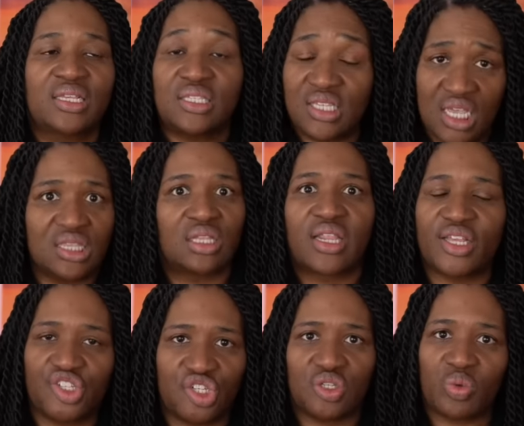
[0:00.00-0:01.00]
seeing the
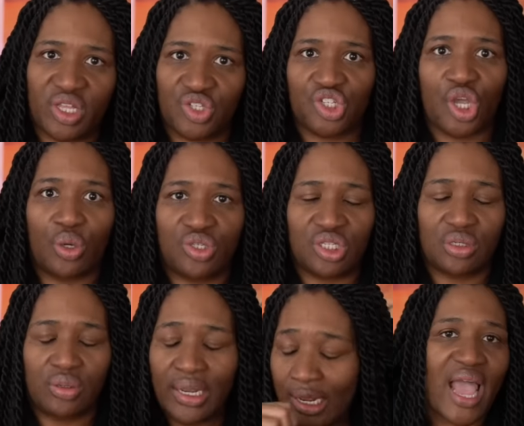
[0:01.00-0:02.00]
length she was willing to go
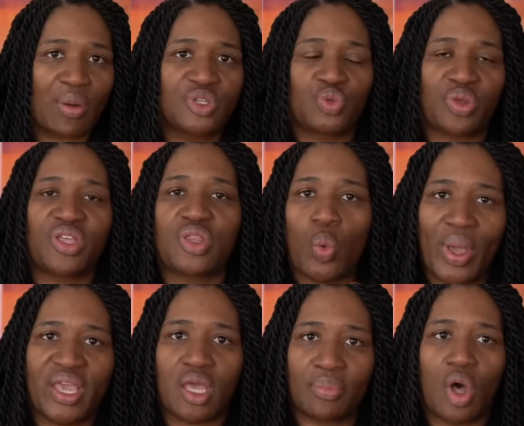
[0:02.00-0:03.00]
to, that was really the
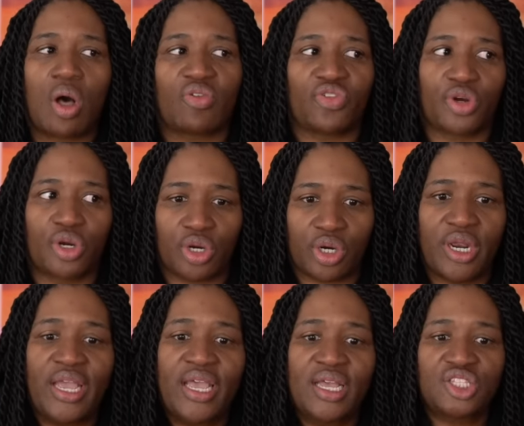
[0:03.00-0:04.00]
wake-up call for
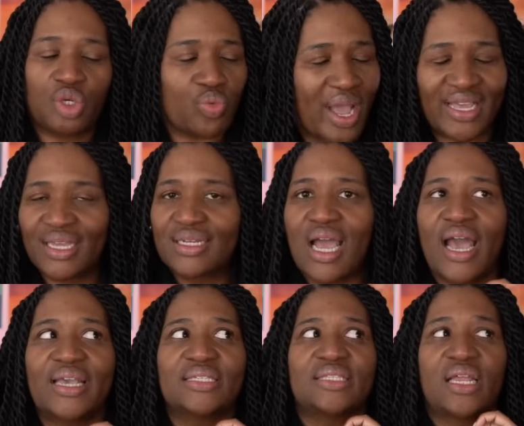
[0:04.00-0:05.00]
her to
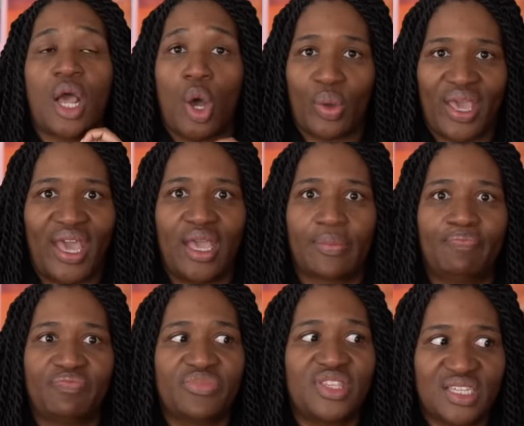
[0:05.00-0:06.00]
recognize that, okay,
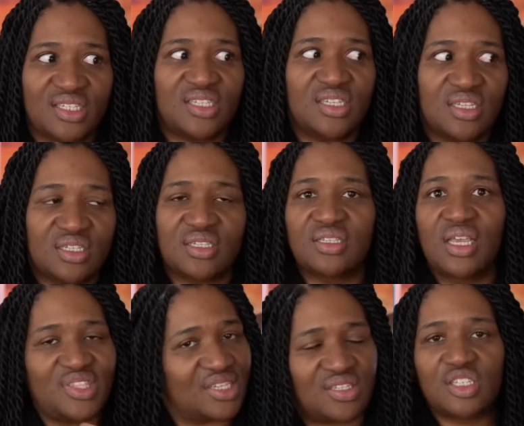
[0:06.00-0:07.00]
this is,
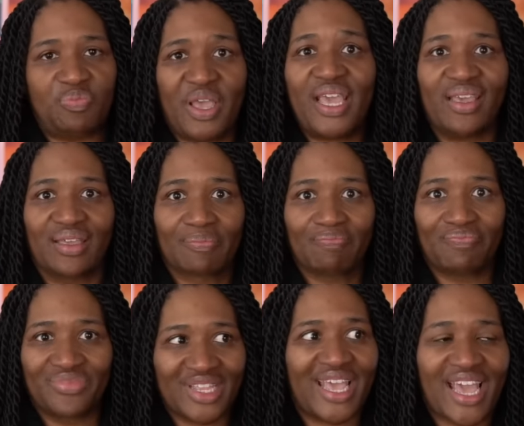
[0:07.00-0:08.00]
this is big.
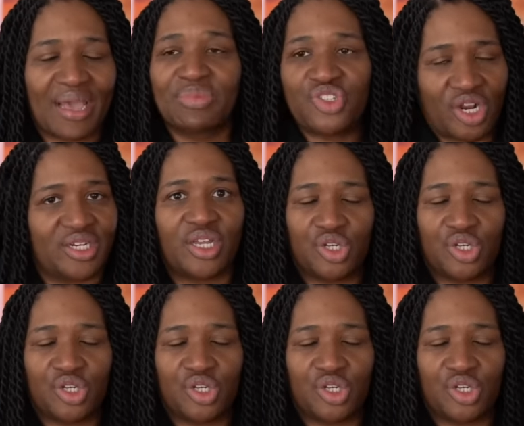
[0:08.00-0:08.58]
Like, I'm starting to